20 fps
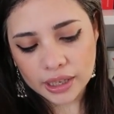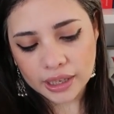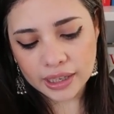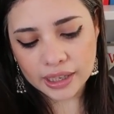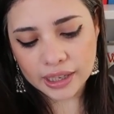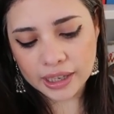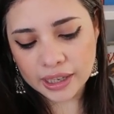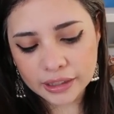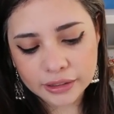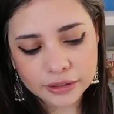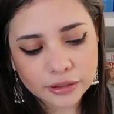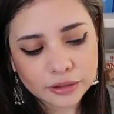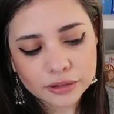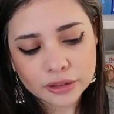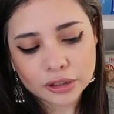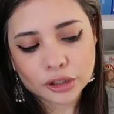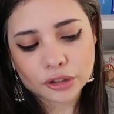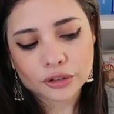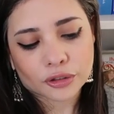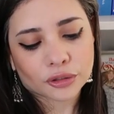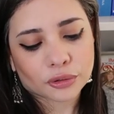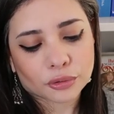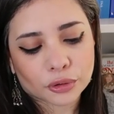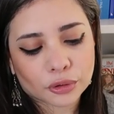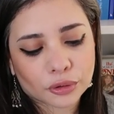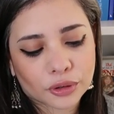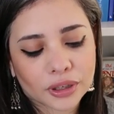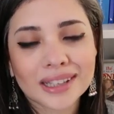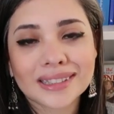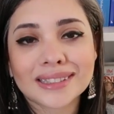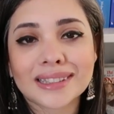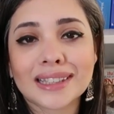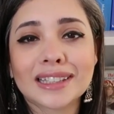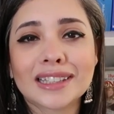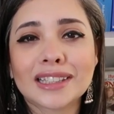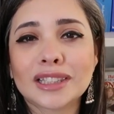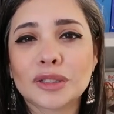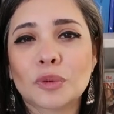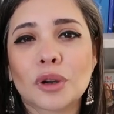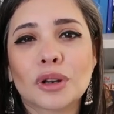and look through. And I
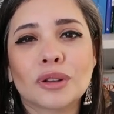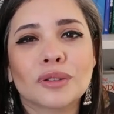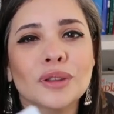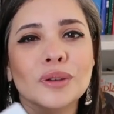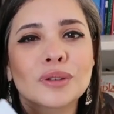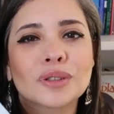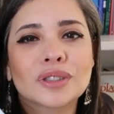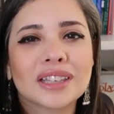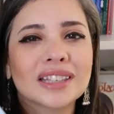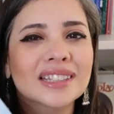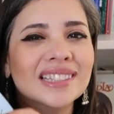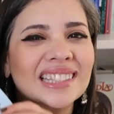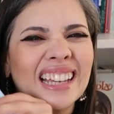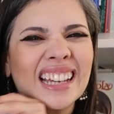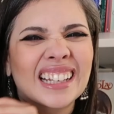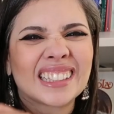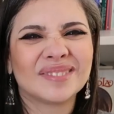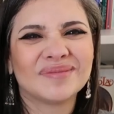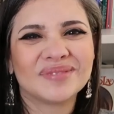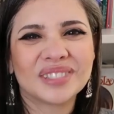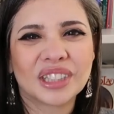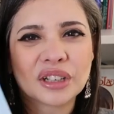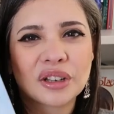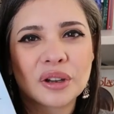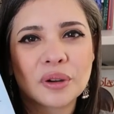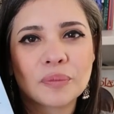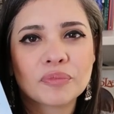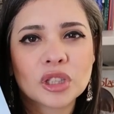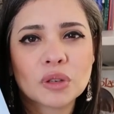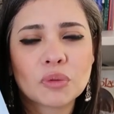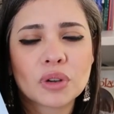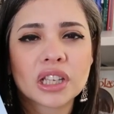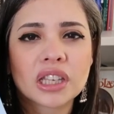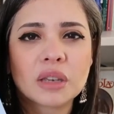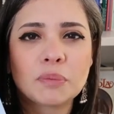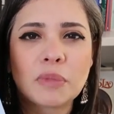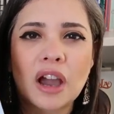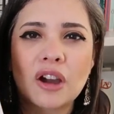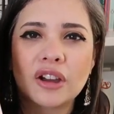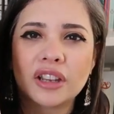think it's one of those things that, you know, you wanna
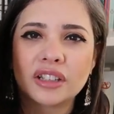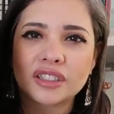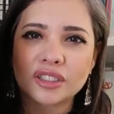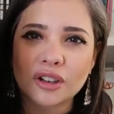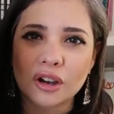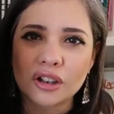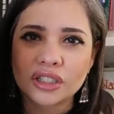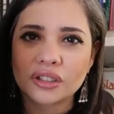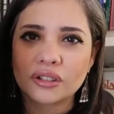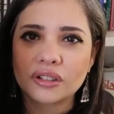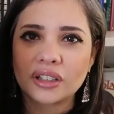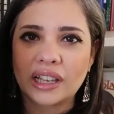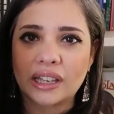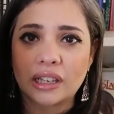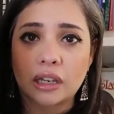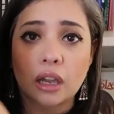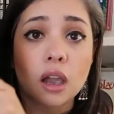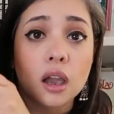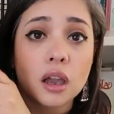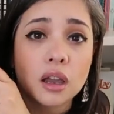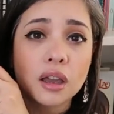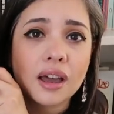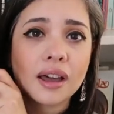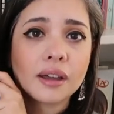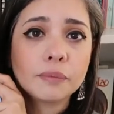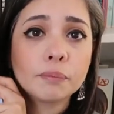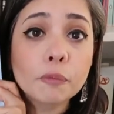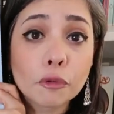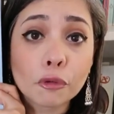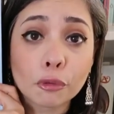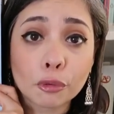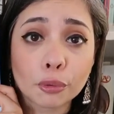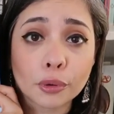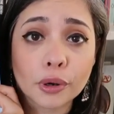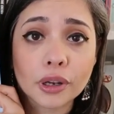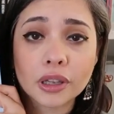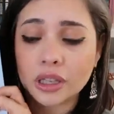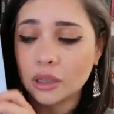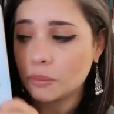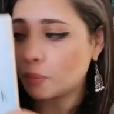keep out. It's also like
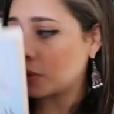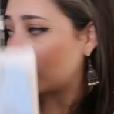really